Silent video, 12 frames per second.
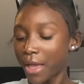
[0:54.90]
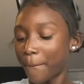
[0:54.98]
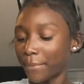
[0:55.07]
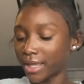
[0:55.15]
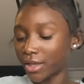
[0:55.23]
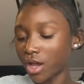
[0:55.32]

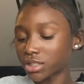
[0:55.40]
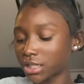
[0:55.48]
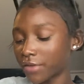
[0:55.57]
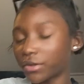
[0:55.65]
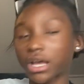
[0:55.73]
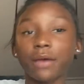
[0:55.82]
But yeah, y'all should
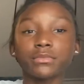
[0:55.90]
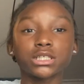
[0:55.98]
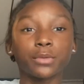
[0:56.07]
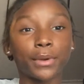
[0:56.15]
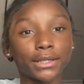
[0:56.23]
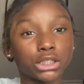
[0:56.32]
definitely comment
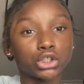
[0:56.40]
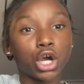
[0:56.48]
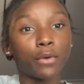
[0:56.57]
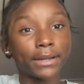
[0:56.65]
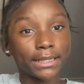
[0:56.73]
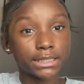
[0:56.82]
some pranks that
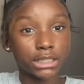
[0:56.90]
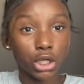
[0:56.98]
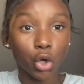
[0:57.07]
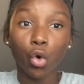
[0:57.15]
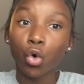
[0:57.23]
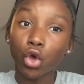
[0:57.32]
y'all want to see
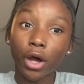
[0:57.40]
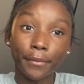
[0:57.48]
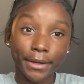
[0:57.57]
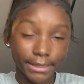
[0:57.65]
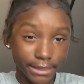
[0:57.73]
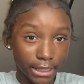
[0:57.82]
and who y'all
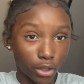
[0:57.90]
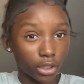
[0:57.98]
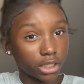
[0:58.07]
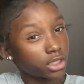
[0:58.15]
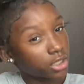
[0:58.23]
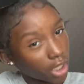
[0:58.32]
want to see on
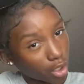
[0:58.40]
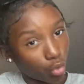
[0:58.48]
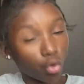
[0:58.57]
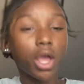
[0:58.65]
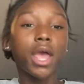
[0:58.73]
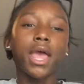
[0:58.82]
this
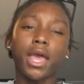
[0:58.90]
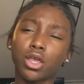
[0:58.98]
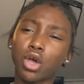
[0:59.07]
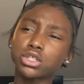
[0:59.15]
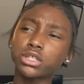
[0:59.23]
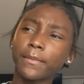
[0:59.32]
channel.
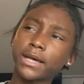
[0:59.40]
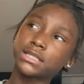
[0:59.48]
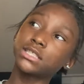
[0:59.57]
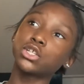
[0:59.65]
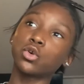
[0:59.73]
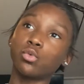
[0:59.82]
Y'all saw my
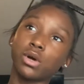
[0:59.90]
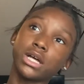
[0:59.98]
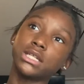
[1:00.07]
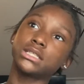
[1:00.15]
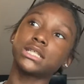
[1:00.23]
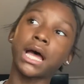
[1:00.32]
sister
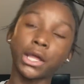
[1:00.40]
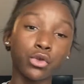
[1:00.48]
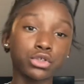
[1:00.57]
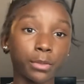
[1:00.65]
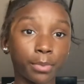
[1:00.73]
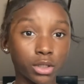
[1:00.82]
once. I
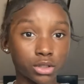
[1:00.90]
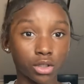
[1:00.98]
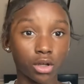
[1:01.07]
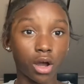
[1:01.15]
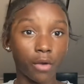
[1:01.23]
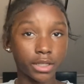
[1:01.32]
used to
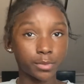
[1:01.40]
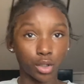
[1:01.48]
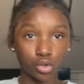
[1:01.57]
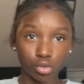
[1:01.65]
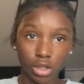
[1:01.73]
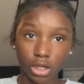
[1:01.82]
always
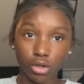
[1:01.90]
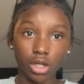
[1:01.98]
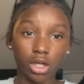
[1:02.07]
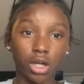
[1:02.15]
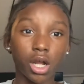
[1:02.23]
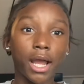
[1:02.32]
post with her on
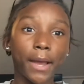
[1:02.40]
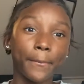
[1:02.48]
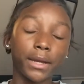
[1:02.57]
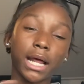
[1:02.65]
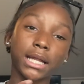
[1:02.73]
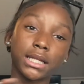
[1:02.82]
here,
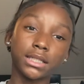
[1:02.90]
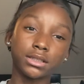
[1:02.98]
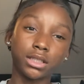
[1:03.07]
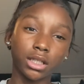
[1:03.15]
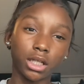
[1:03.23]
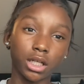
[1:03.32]
but I
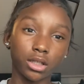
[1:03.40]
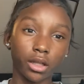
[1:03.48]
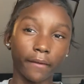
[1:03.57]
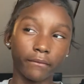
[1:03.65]
deleted that